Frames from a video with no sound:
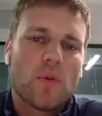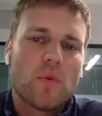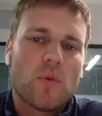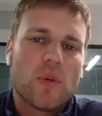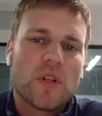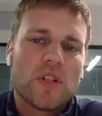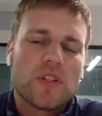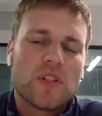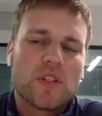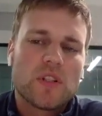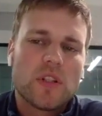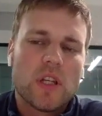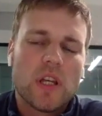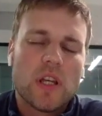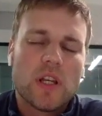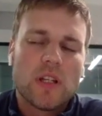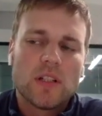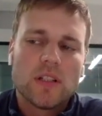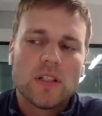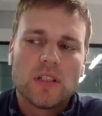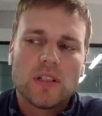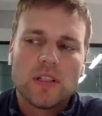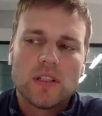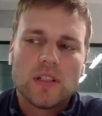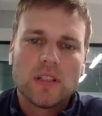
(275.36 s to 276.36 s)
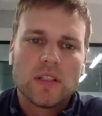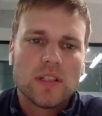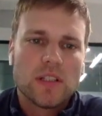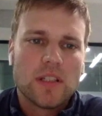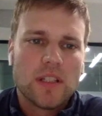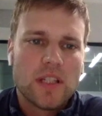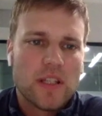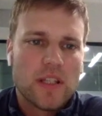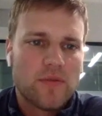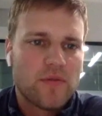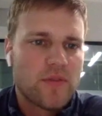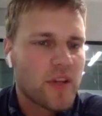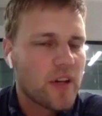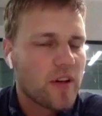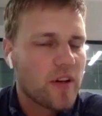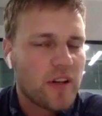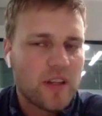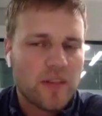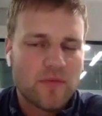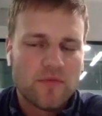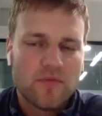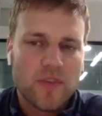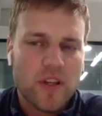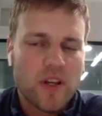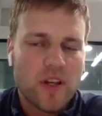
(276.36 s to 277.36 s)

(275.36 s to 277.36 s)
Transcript: which very,